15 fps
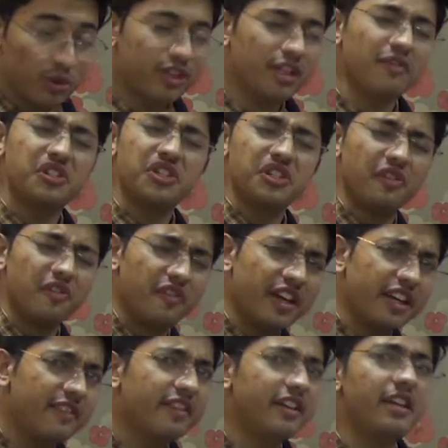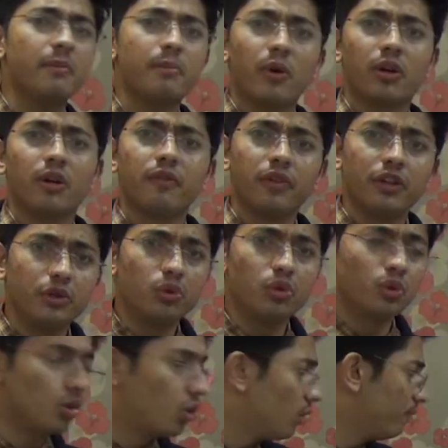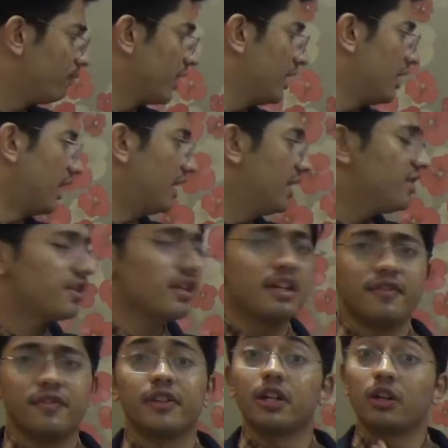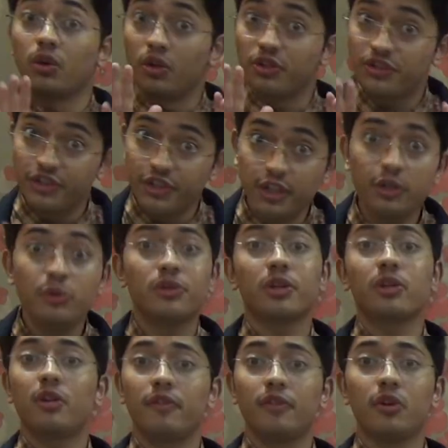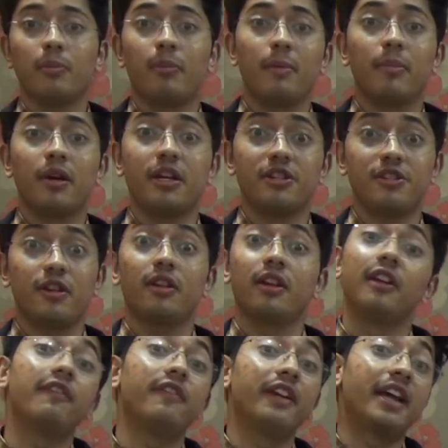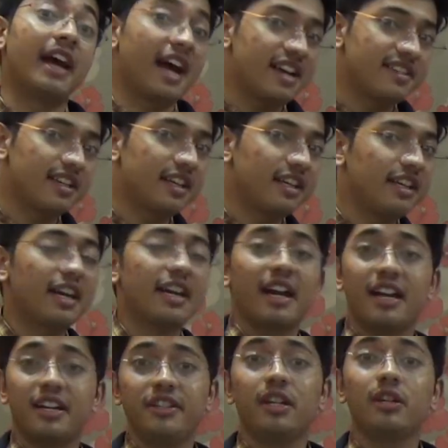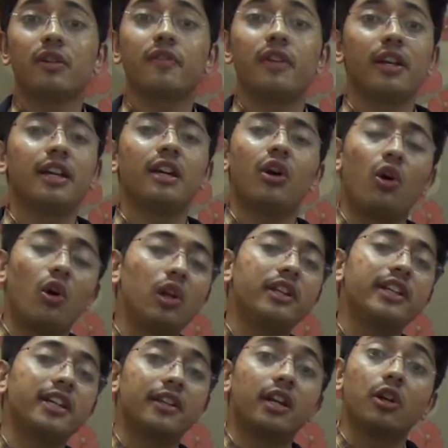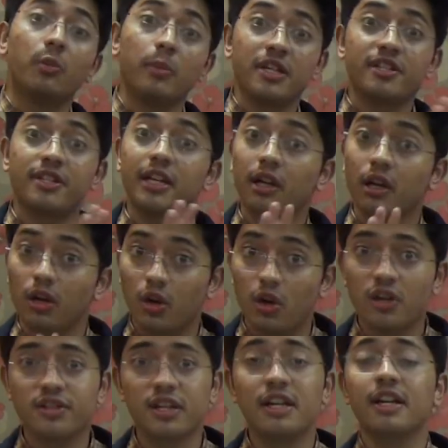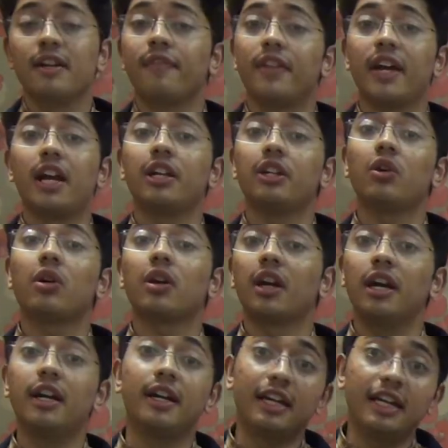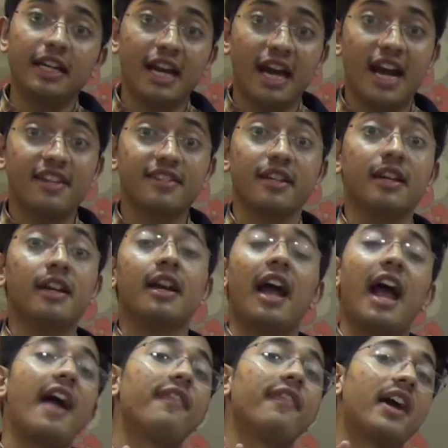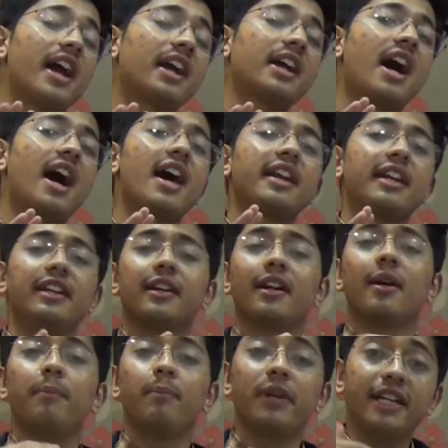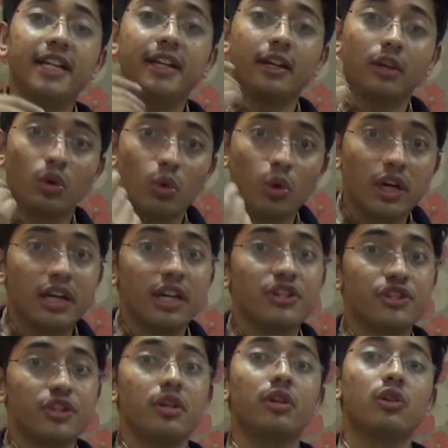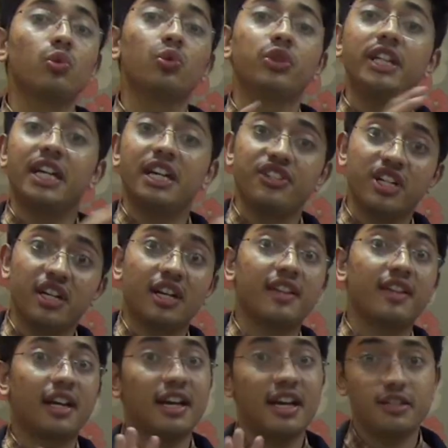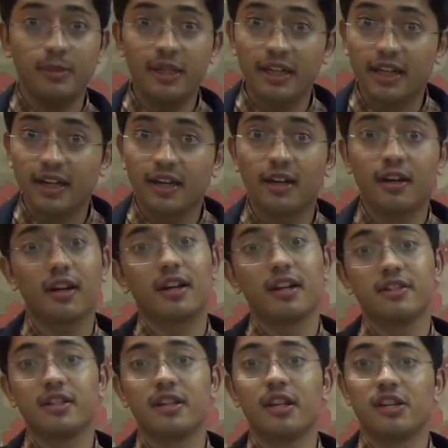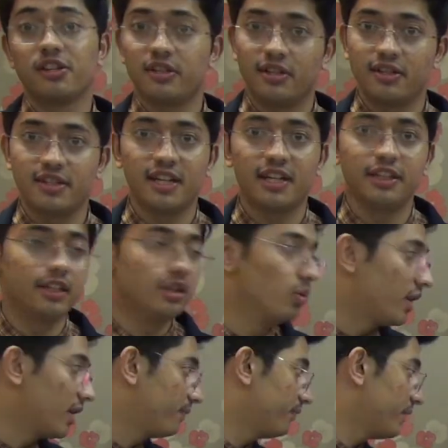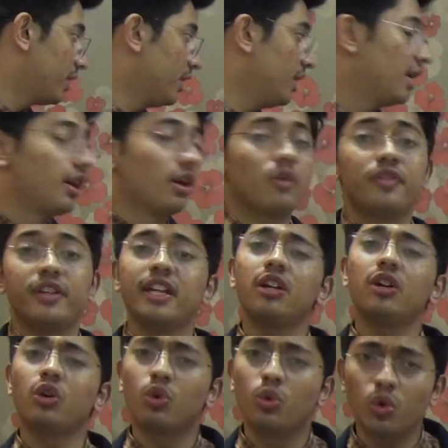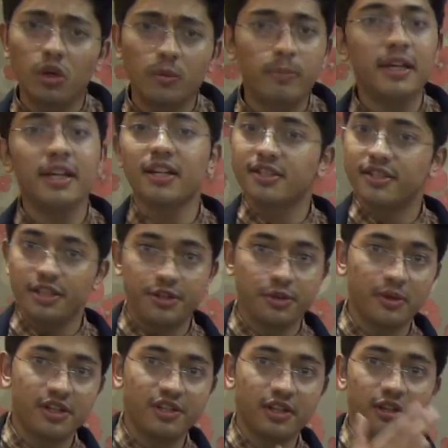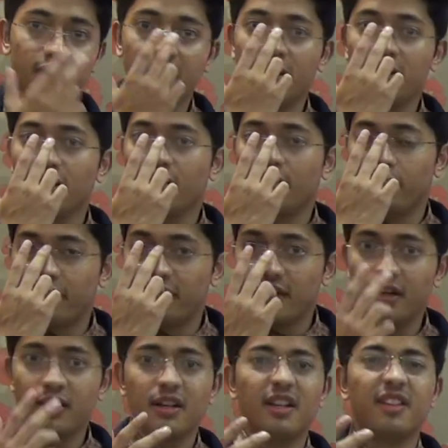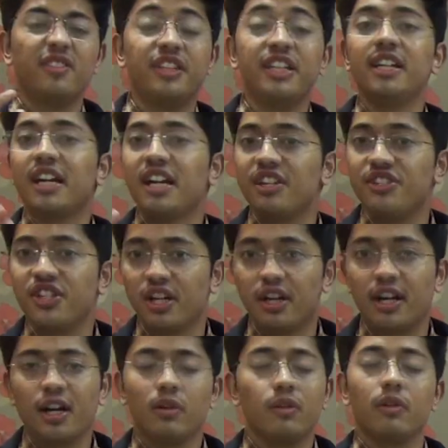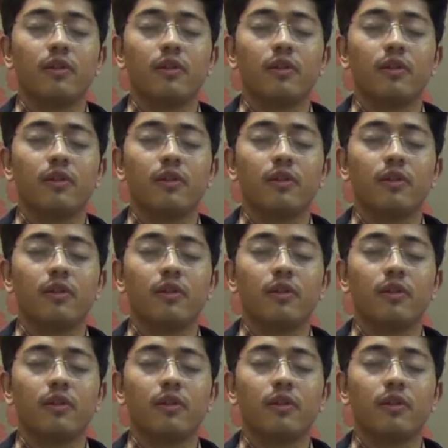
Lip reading: thing which is very, very important for you to know is the constitution of your member nation, if it has any, and at the end of the day, all the other domestic laws that your country has and that are in complete correlation to the agenda that has been taken under consideration inside the UN. Now, there could be a situation where the agenda,